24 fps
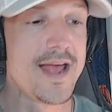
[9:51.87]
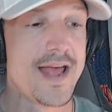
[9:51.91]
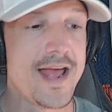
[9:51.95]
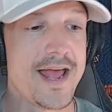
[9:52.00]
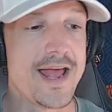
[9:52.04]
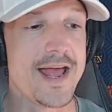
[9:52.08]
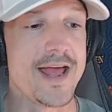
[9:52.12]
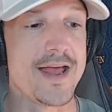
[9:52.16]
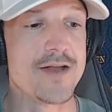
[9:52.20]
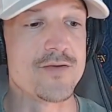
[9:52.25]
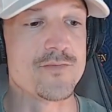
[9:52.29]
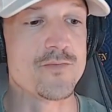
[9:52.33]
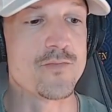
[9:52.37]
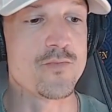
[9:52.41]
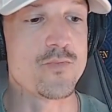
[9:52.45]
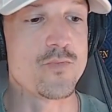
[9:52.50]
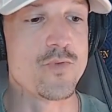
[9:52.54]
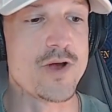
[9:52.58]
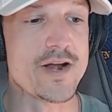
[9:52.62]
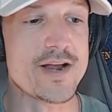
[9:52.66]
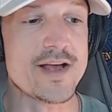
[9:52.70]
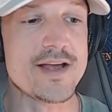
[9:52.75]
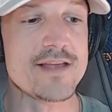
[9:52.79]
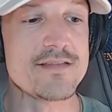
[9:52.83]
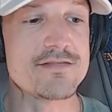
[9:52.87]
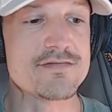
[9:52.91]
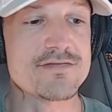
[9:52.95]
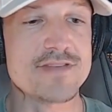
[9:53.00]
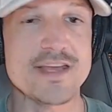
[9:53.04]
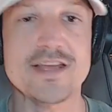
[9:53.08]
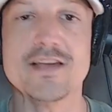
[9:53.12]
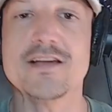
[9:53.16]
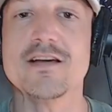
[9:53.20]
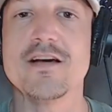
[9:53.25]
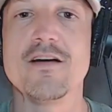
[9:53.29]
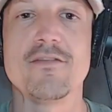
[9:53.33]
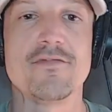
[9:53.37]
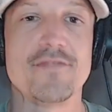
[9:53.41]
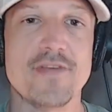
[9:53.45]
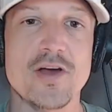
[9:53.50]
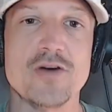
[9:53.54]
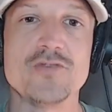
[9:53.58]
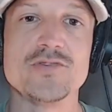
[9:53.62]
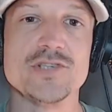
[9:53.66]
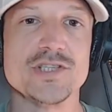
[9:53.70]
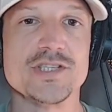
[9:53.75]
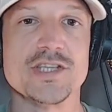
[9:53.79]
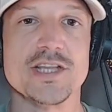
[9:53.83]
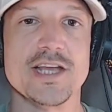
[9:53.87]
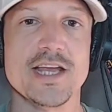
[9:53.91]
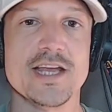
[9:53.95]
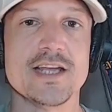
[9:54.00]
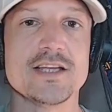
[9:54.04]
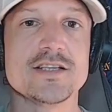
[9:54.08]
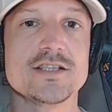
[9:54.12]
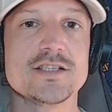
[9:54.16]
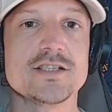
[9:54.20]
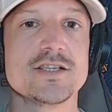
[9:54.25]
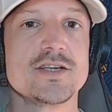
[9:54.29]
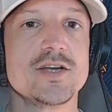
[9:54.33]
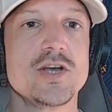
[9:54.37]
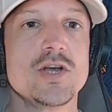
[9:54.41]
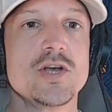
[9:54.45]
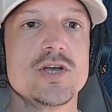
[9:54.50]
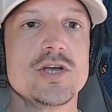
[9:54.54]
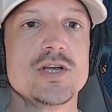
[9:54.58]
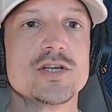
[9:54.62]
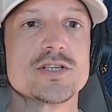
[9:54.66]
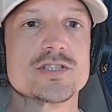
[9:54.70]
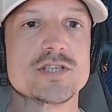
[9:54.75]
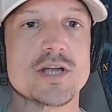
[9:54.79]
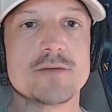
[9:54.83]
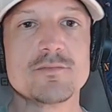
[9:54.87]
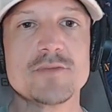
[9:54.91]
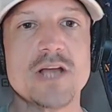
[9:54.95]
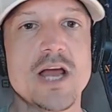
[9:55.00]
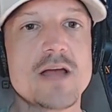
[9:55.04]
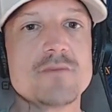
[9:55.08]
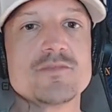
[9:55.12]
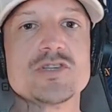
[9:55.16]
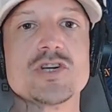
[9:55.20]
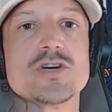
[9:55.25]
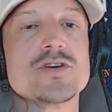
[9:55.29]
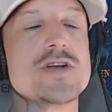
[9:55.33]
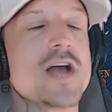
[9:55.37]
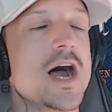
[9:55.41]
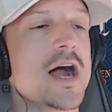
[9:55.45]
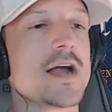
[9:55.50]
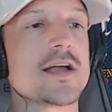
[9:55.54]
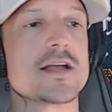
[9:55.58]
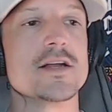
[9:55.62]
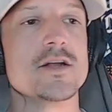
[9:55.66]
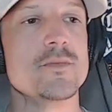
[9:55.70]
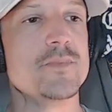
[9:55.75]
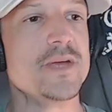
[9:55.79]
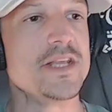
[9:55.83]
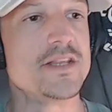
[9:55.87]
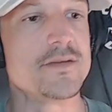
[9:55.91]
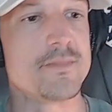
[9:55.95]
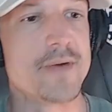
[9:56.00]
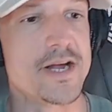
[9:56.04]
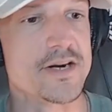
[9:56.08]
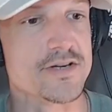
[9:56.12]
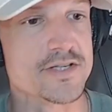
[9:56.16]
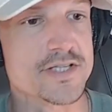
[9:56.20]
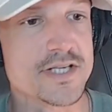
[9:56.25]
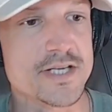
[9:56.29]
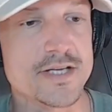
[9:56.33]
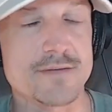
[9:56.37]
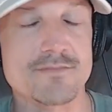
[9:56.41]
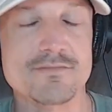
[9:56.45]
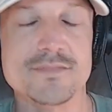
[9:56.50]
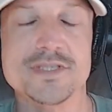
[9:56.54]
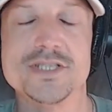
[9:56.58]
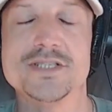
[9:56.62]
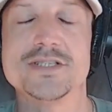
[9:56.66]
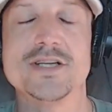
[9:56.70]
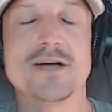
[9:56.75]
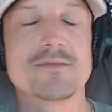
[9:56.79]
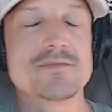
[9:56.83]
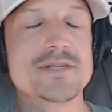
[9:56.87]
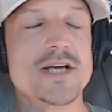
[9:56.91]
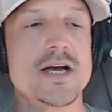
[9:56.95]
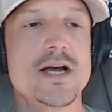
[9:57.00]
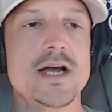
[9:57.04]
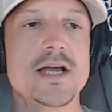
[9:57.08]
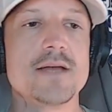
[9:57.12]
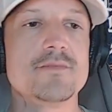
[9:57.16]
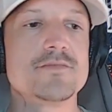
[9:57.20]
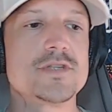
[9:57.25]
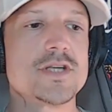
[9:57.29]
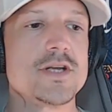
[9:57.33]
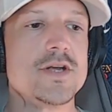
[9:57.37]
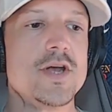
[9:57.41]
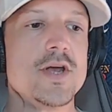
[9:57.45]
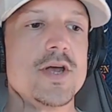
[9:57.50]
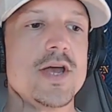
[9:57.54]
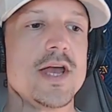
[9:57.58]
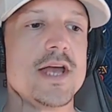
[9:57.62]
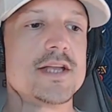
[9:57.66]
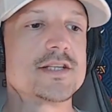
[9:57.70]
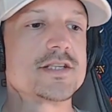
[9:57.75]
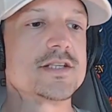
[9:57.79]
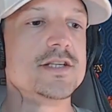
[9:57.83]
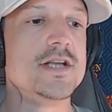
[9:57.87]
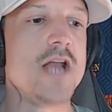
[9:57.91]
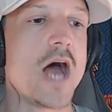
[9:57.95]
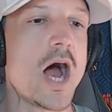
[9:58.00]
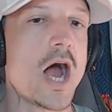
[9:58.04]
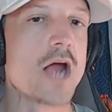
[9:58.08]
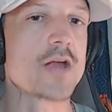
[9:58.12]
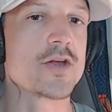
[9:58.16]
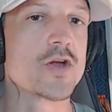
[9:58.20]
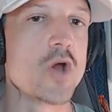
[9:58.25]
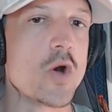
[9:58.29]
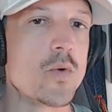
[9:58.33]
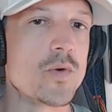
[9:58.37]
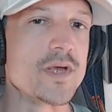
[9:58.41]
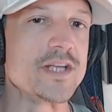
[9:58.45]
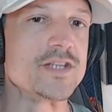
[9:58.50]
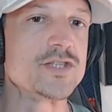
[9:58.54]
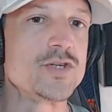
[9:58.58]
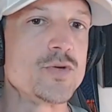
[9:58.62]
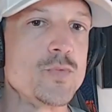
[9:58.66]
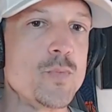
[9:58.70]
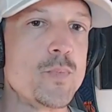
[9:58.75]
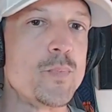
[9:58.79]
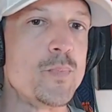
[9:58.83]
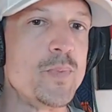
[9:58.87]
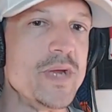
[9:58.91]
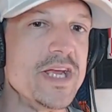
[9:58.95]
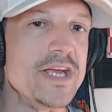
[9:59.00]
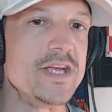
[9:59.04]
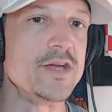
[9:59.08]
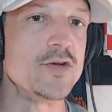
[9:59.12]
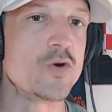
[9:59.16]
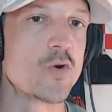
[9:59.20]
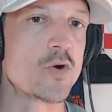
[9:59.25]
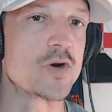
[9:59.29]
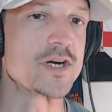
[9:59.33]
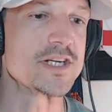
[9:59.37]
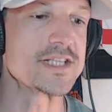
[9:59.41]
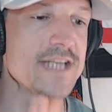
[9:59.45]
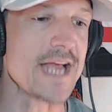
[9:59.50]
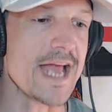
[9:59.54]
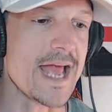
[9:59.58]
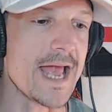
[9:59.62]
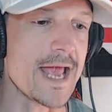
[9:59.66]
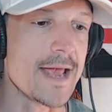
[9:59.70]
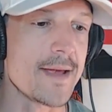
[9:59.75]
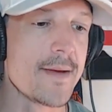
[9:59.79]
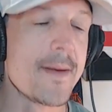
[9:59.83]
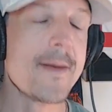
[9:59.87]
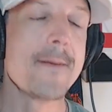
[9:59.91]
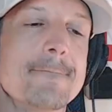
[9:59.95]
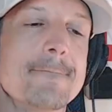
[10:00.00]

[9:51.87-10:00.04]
And when I think of those things, sometimes you're not going to be the better team. Sometimes it's not going to be your day.